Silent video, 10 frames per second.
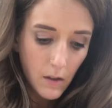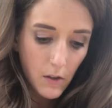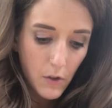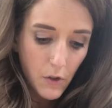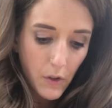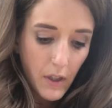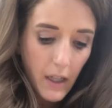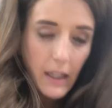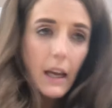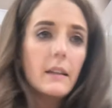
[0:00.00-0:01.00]
I'll show you that
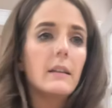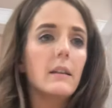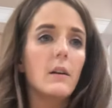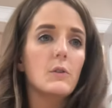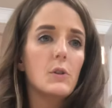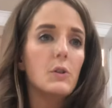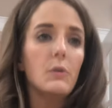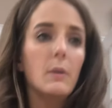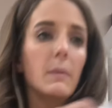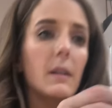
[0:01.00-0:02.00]
again, and then I'll just do
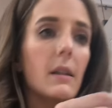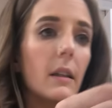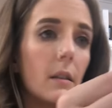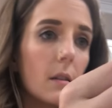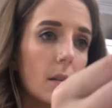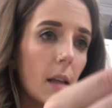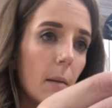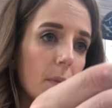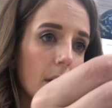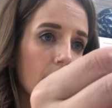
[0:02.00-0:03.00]
them because then it's the
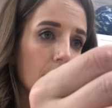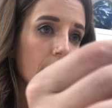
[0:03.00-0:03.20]
same thing for the